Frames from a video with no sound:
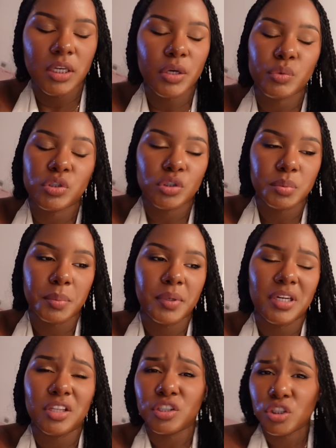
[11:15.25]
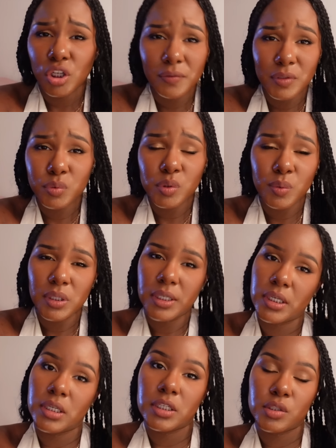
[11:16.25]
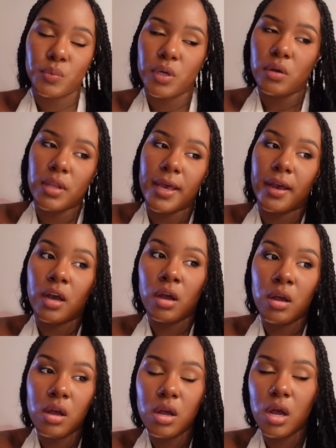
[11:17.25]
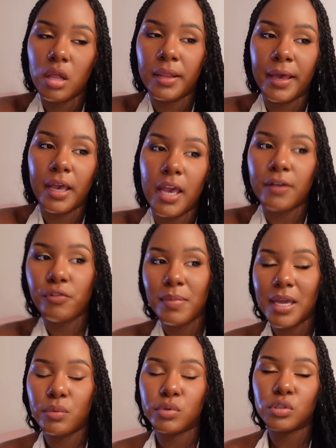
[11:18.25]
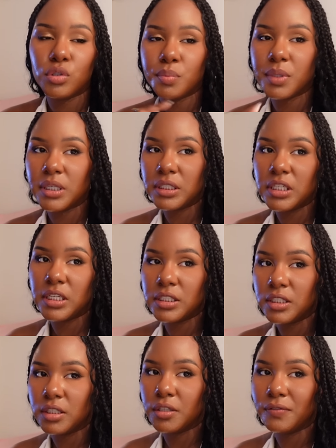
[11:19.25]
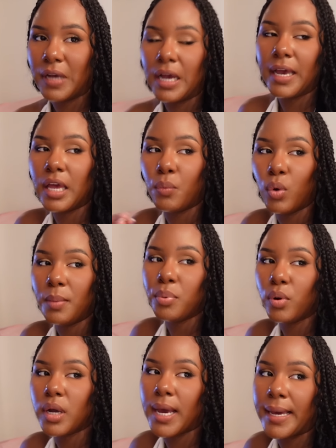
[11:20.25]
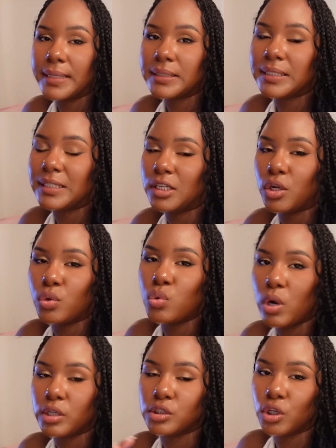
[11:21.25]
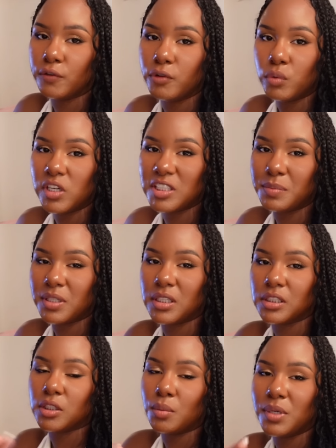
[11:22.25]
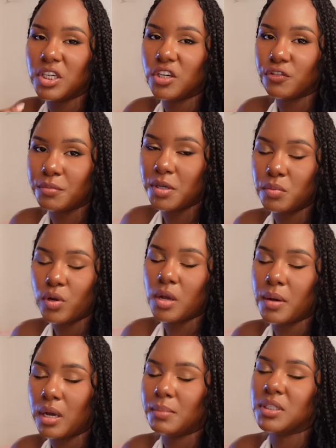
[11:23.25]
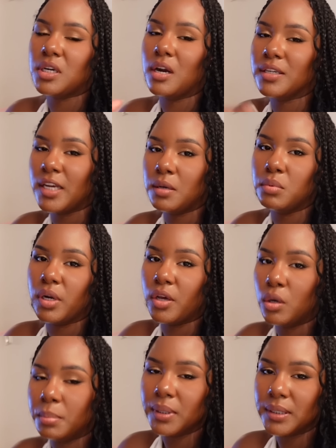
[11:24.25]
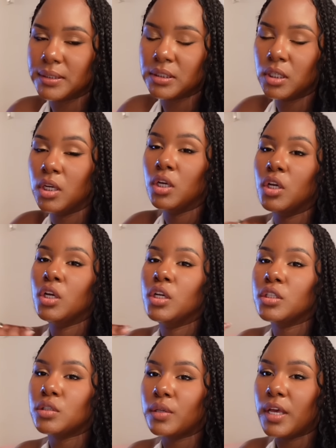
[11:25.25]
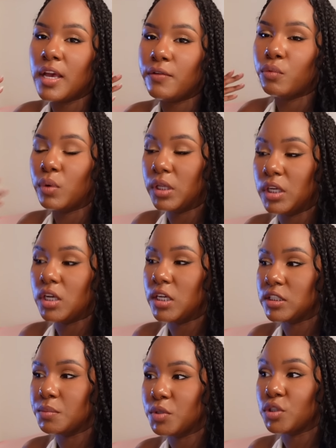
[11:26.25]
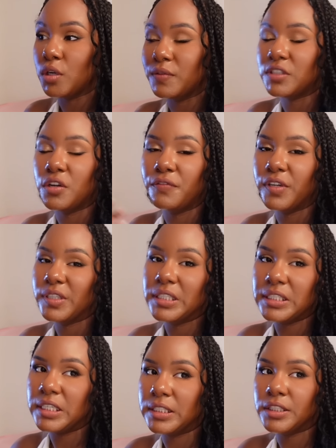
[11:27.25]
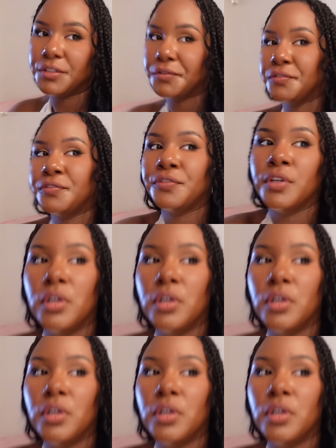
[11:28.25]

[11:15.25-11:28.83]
It was super pretty. The service was really good as well. Like like everybody was super attentive at one point i honestly didn't know who our server was because so many different people kept coming to our table to help us so they have really good customer service they're very attentive